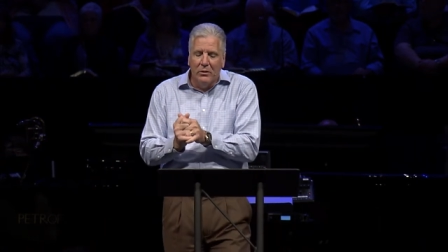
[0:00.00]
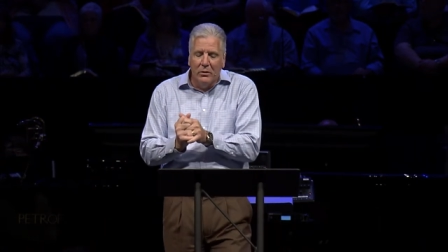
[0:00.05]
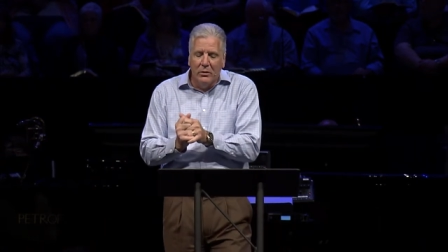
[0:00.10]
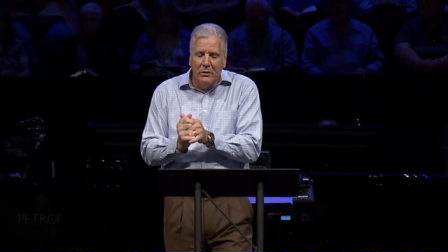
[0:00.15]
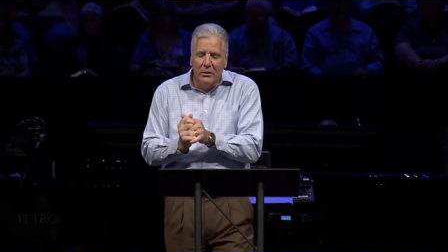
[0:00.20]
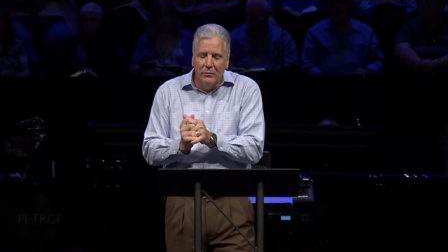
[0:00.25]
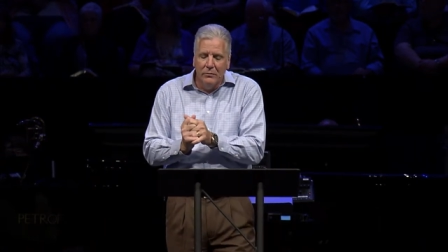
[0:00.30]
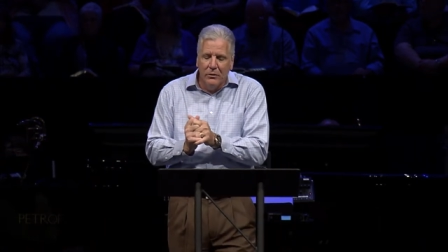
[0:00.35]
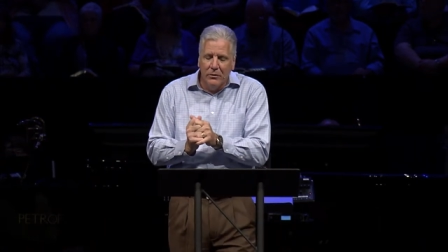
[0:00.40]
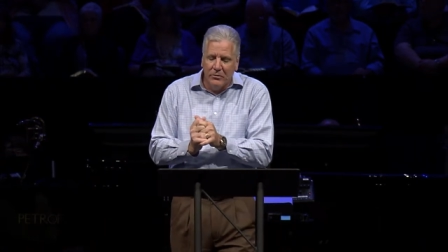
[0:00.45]
Look
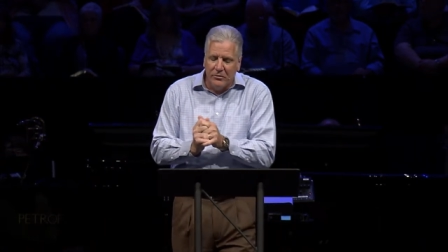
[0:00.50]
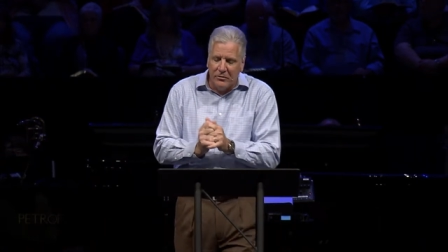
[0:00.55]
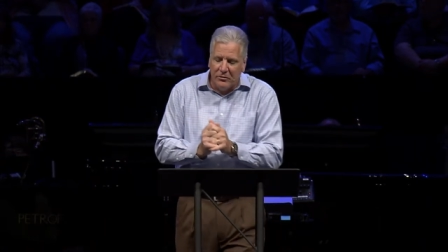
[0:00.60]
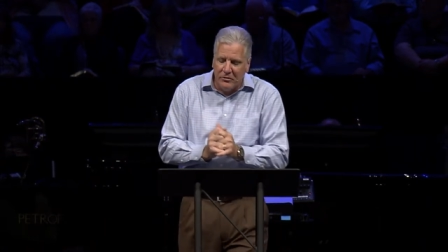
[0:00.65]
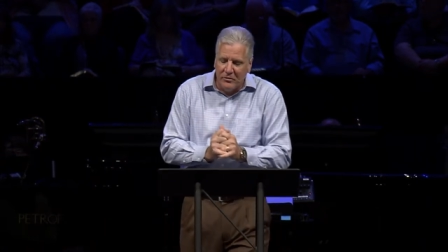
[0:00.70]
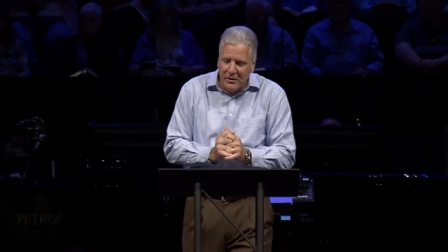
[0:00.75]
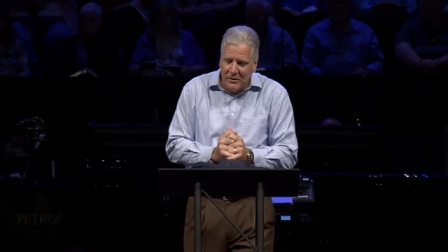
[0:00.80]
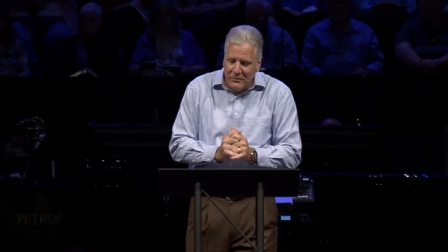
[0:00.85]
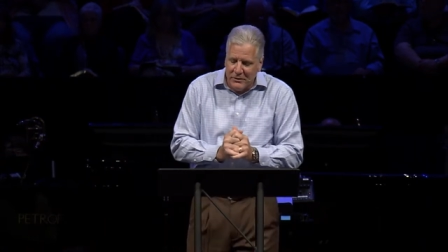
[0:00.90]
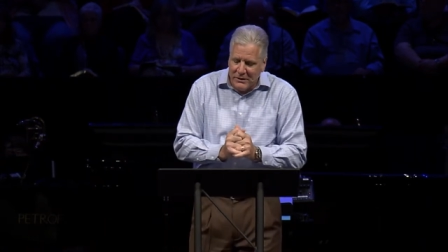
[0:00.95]
in verses
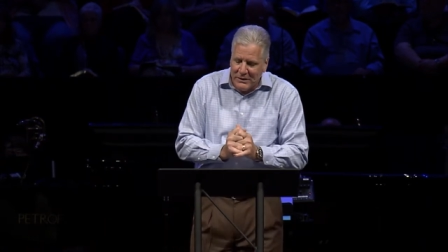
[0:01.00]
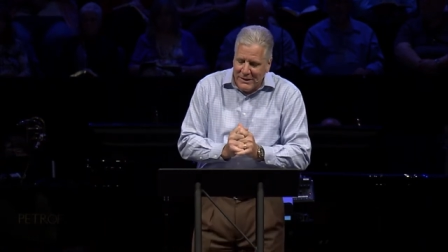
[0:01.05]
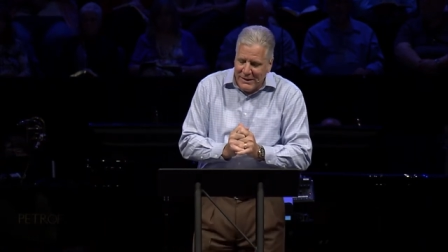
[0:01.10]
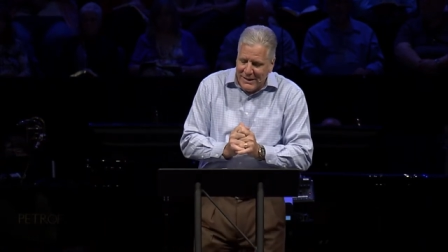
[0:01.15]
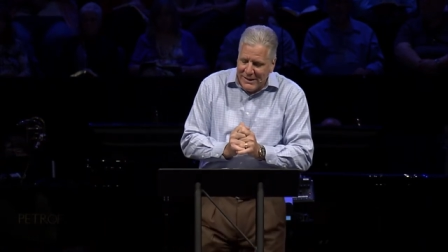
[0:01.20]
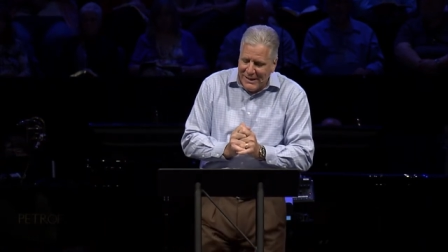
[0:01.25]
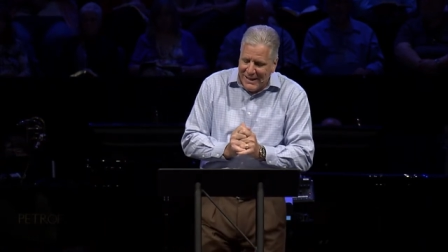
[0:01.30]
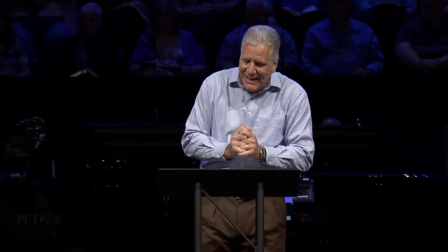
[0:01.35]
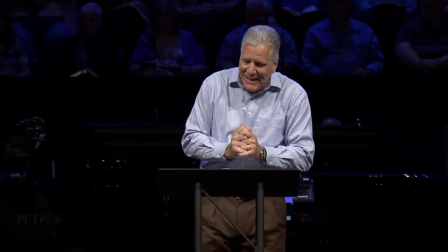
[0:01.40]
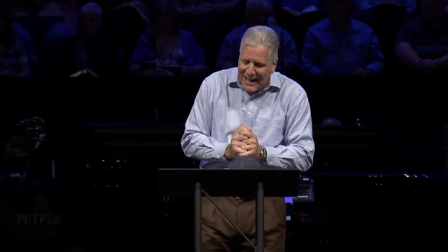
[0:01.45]

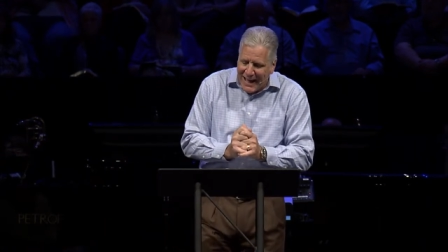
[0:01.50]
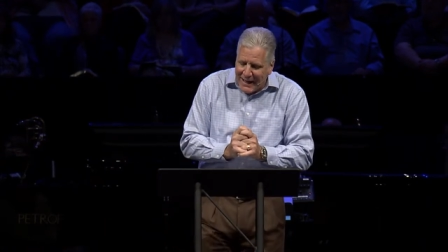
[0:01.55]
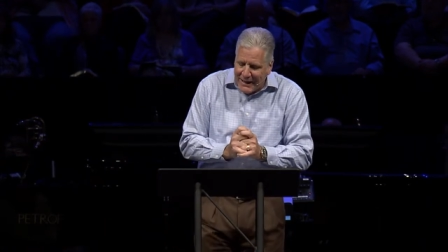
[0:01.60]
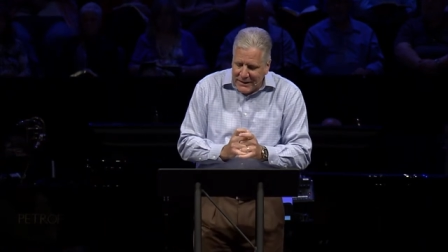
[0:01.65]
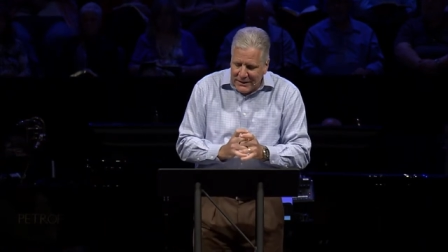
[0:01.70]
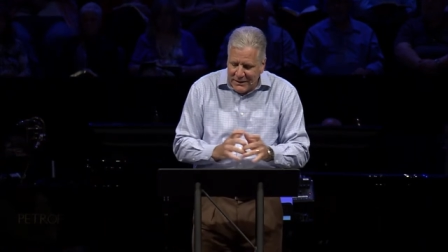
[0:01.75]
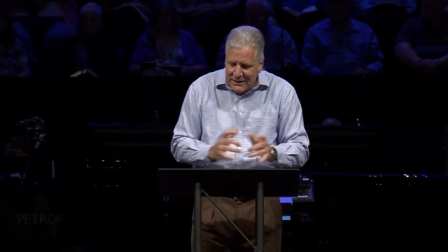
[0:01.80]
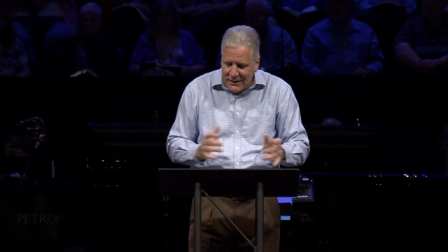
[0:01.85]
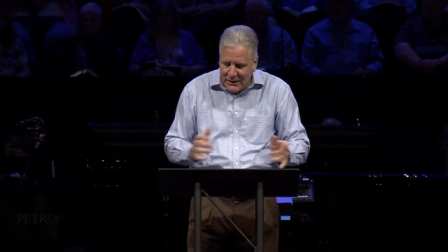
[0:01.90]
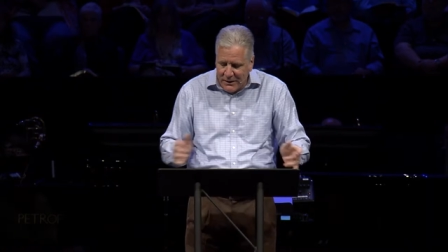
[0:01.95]
17 and
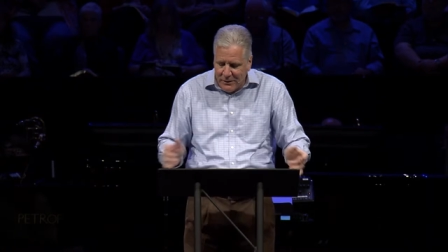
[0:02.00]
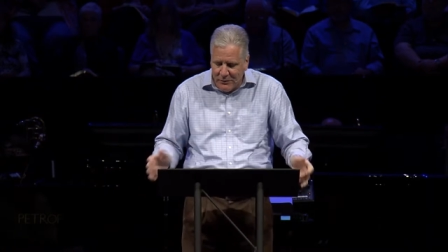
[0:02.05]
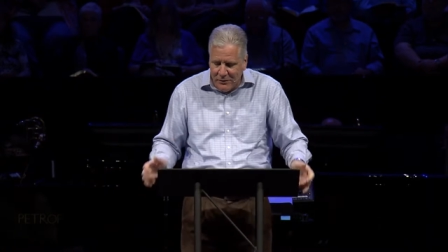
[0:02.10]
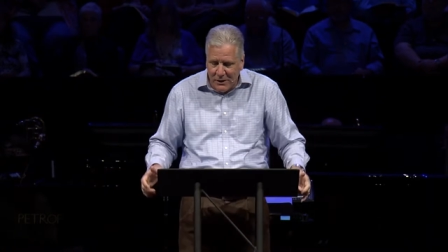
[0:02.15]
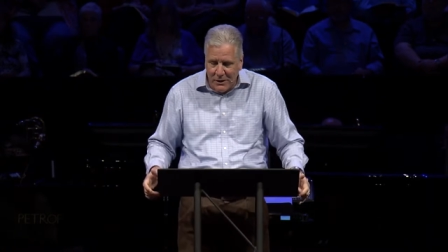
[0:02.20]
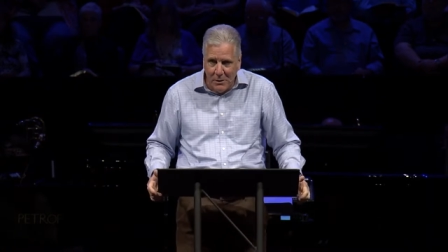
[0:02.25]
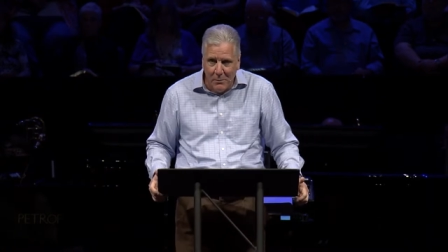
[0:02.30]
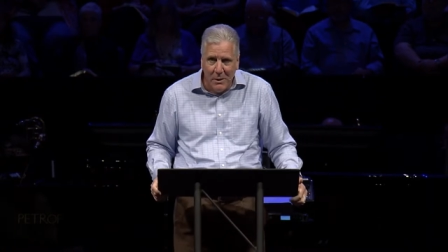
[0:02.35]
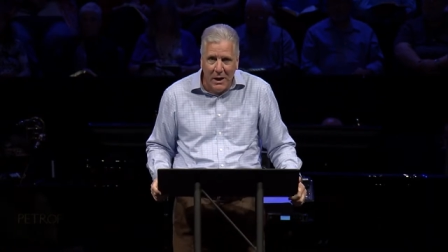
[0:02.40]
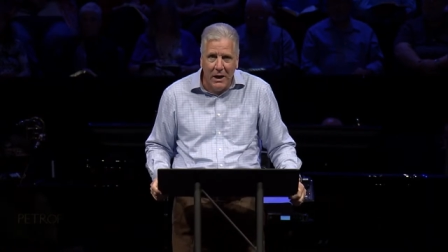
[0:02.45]
18 of
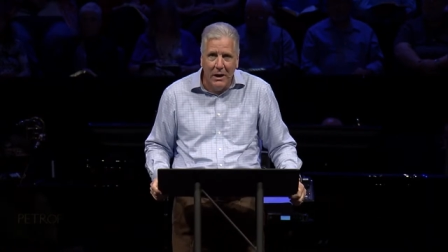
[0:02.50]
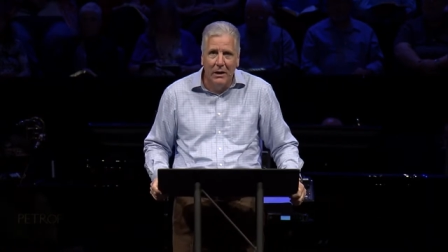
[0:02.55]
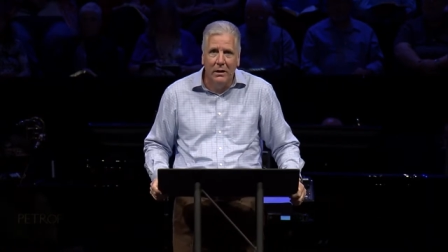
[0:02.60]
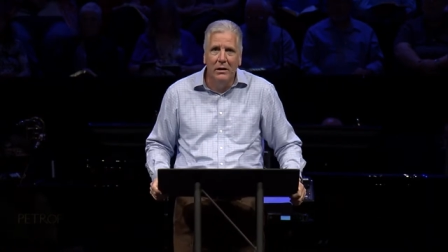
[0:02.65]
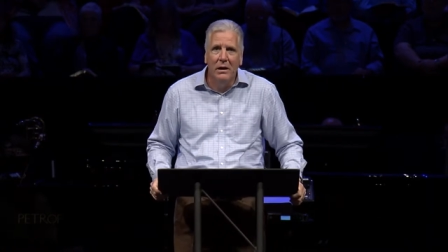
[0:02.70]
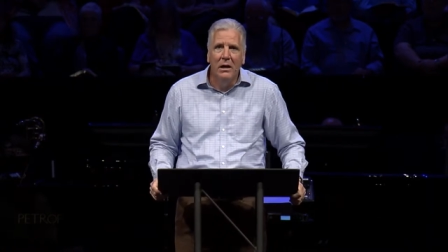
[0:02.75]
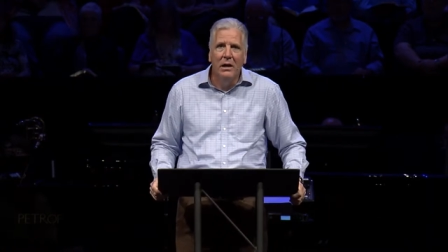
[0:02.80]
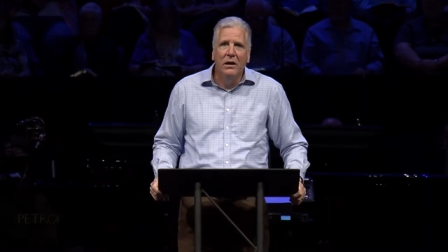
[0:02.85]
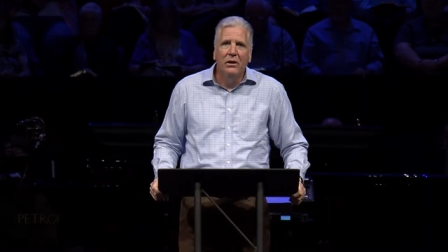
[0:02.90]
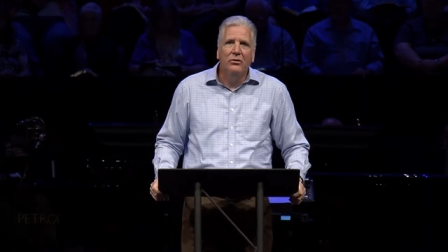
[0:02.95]
Nehemiah
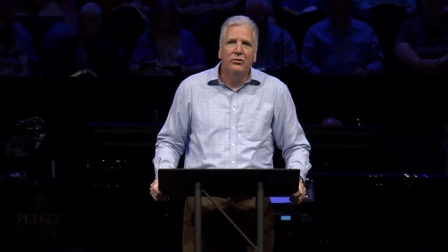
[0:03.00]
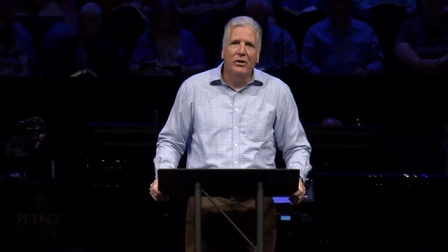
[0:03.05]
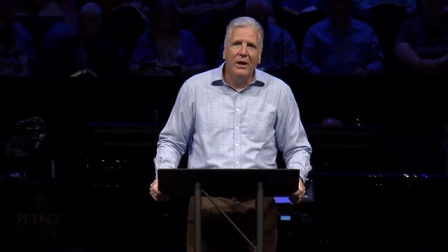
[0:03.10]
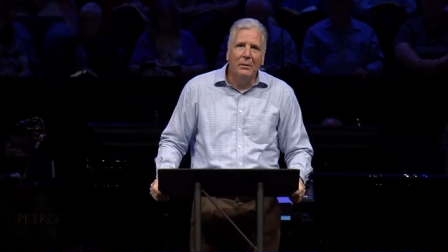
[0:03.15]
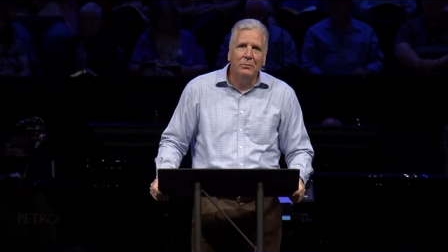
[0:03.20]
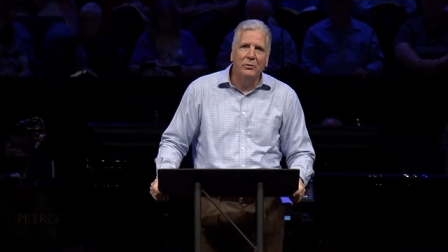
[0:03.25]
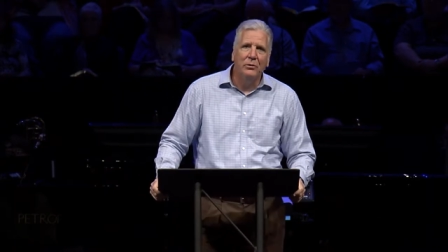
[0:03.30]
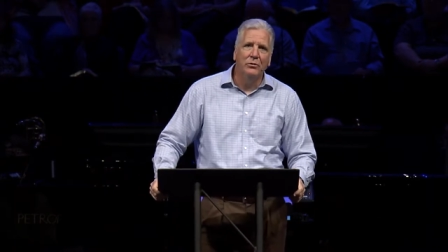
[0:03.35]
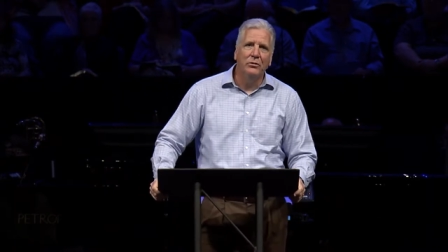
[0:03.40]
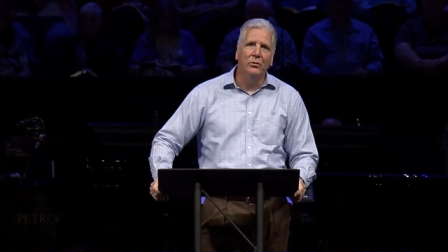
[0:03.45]

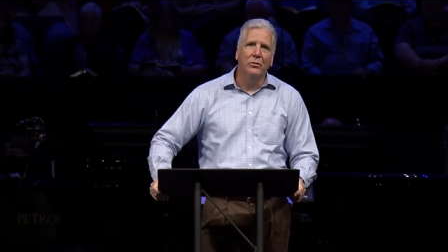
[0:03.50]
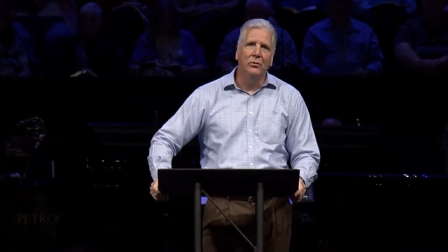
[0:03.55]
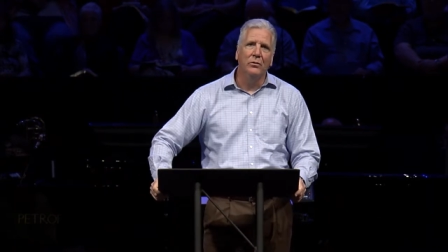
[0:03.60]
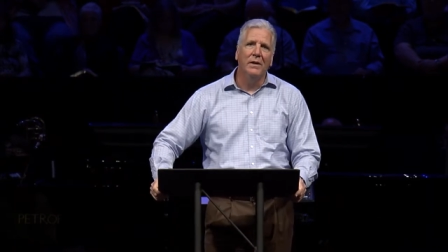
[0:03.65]
chapter 2.